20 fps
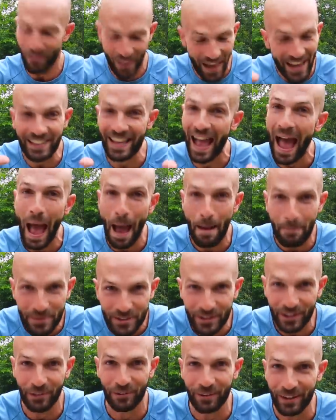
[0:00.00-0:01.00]
that is
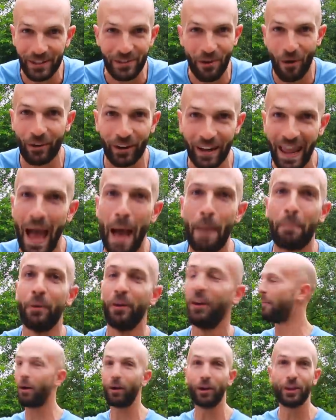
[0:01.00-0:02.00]
absolutely not gonna
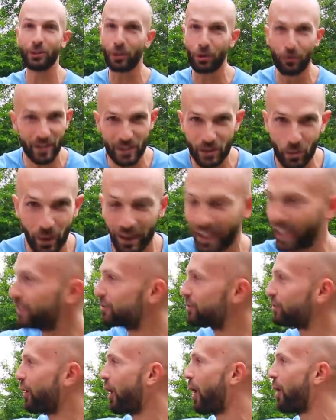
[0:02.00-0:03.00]
happen. I'm gonna do this quick
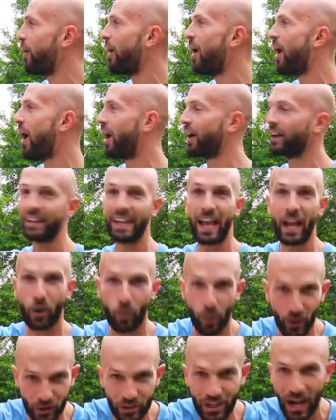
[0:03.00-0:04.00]
intro. I'm gonna get a
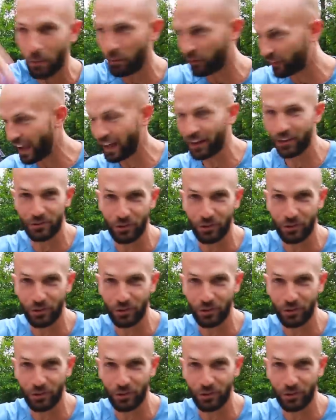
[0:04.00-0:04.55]
quick chat with Kel and